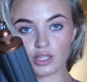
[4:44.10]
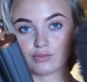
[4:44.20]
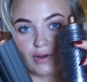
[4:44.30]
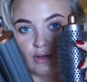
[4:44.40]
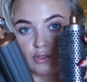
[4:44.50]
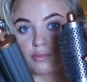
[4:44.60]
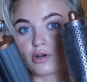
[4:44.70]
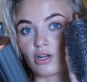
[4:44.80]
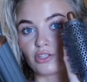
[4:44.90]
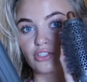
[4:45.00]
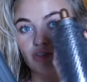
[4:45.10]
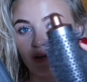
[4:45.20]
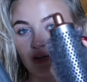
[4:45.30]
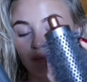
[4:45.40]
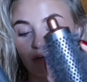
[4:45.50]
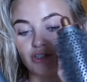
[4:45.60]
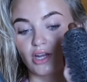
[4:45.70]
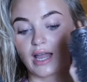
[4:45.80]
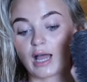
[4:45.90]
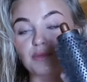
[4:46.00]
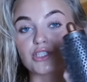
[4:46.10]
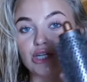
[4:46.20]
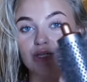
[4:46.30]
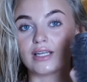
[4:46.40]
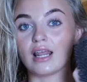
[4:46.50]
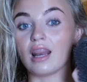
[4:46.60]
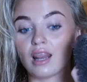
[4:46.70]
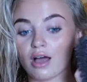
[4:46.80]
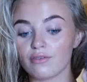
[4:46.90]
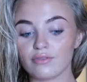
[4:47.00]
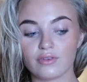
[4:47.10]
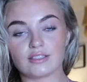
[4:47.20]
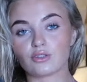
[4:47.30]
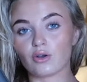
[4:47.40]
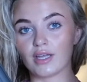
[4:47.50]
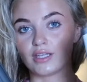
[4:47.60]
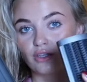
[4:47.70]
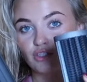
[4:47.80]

the round brush I absolutely love. It's got a